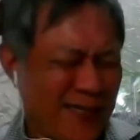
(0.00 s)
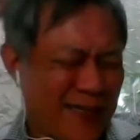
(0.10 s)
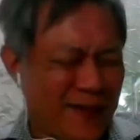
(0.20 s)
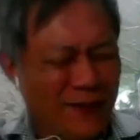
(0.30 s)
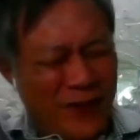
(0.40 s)

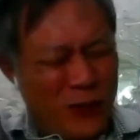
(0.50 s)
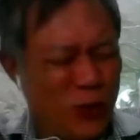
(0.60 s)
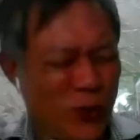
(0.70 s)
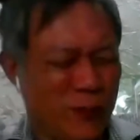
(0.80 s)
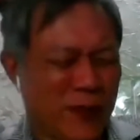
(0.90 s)
not very
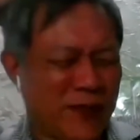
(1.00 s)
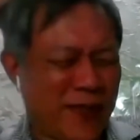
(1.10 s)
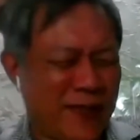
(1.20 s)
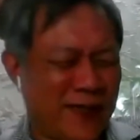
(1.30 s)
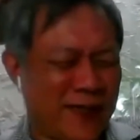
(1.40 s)
sure about
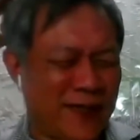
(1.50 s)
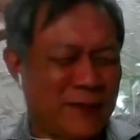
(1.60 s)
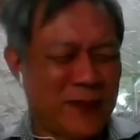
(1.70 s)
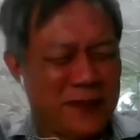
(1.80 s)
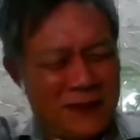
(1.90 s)
that.
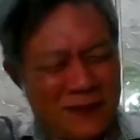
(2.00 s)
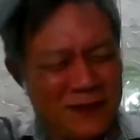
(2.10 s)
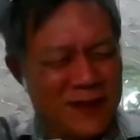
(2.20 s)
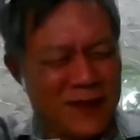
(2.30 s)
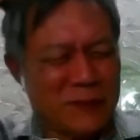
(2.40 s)

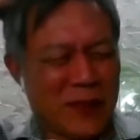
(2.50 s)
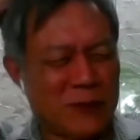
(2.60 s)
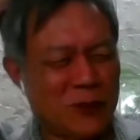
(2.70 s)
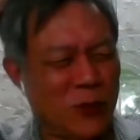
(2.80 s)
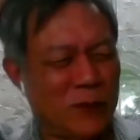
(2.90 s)

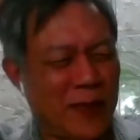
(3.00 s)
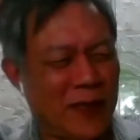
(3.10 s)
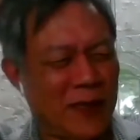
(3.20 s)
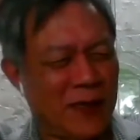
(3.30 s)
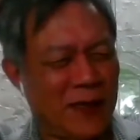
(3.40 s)
Sometimes we
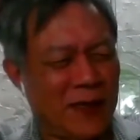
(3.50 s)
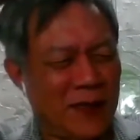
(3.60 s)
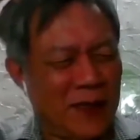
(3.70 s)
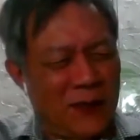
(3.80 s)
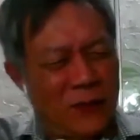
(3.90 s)
may
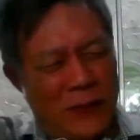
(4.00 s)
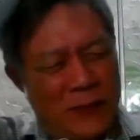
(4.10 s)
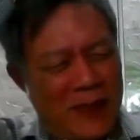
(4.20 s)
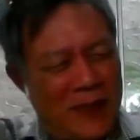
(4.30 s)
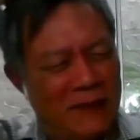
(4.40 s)

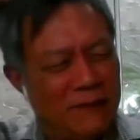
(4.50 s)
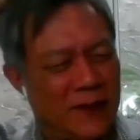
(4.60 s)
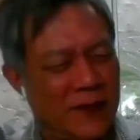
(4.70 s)
have